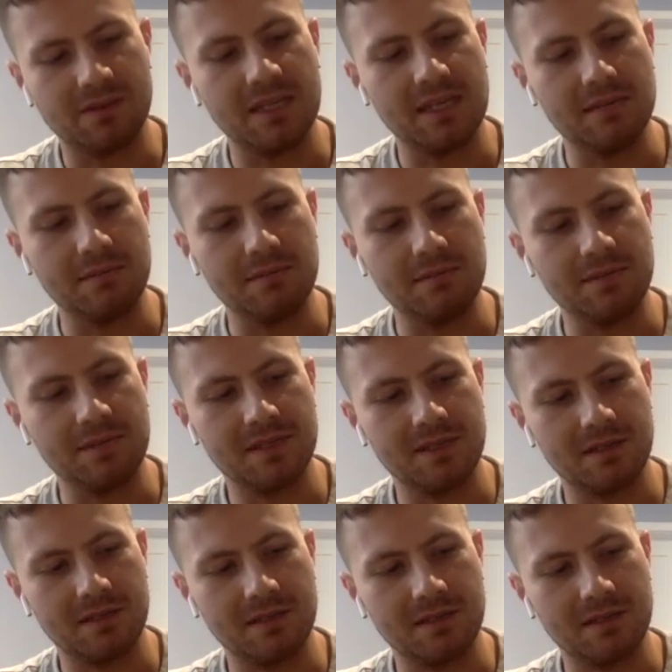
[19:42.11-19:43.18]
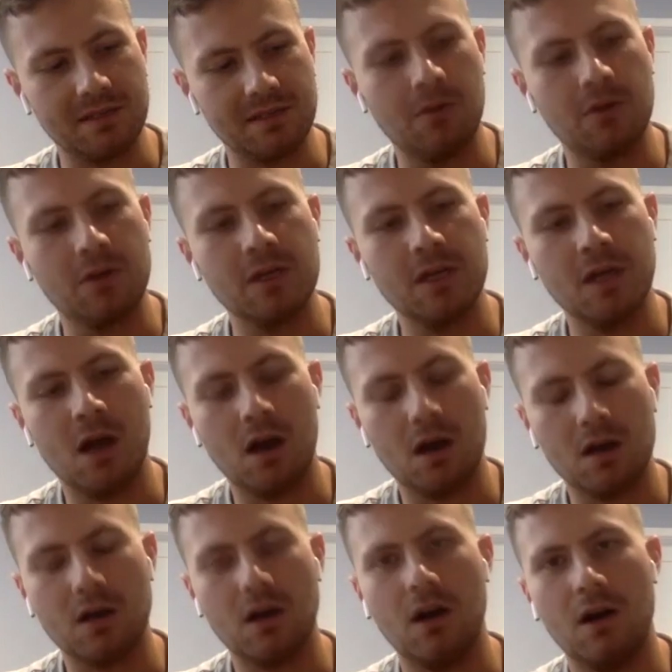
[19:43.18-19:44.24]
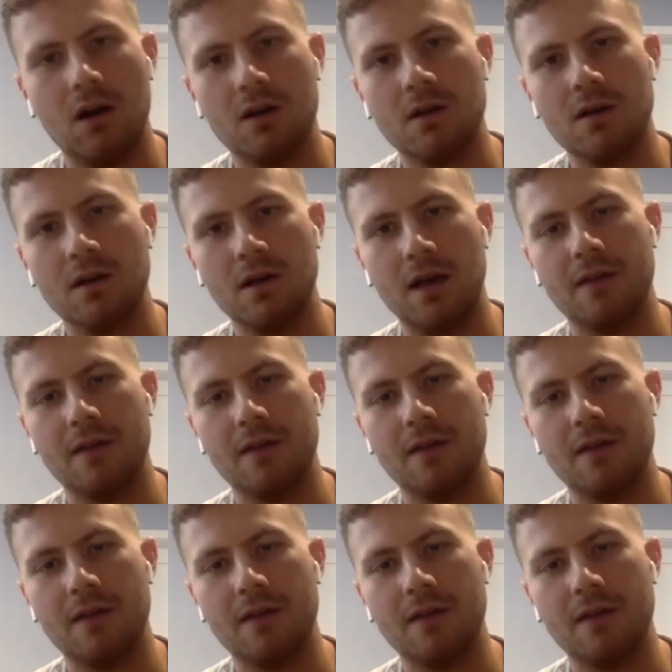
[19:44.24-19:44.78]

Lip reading: teams, Cambodia and Hong Kong.